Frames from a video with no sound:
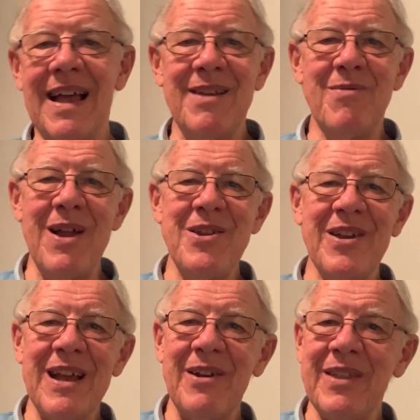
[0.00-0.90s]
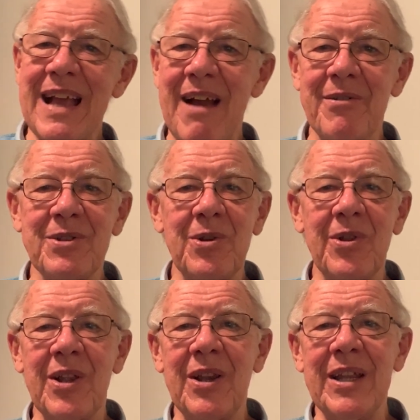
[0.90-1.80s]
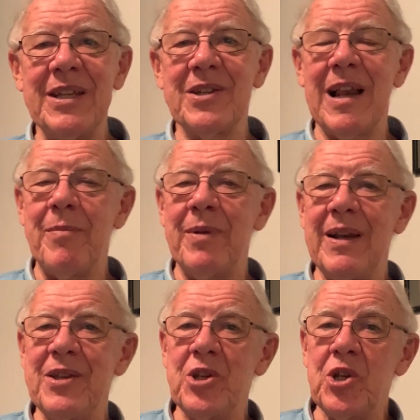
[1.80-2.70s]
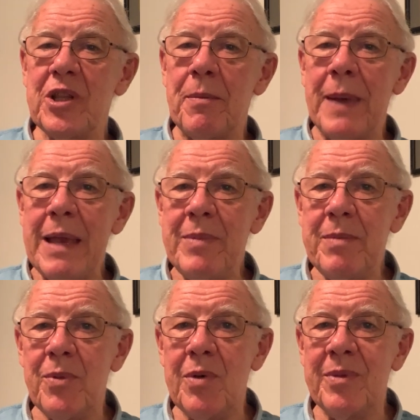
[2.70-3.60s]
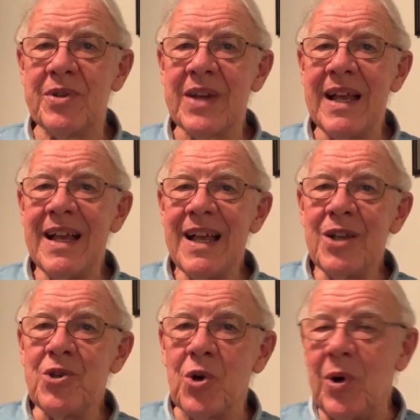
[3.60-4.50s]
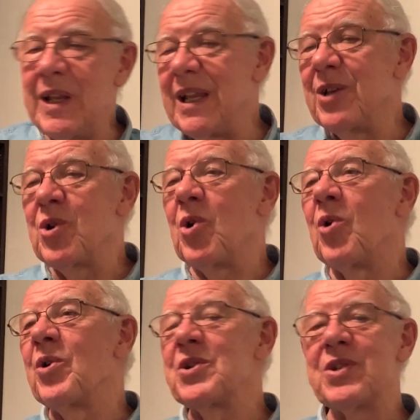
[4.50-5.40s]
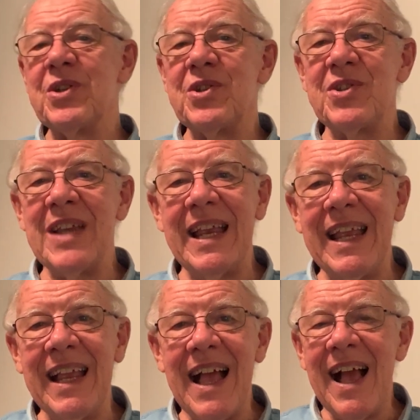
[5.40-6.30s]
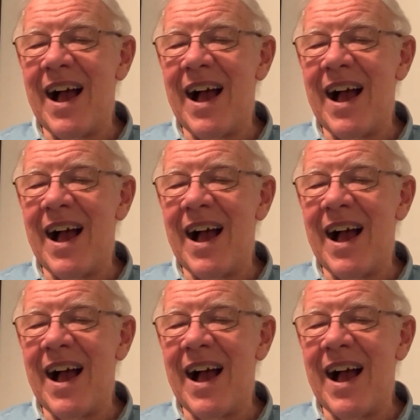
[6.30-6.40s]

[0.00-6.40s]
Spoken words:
And when you go to the Aristotle or the Leagues Club and listen to the baby boomers joining in chorus and singing,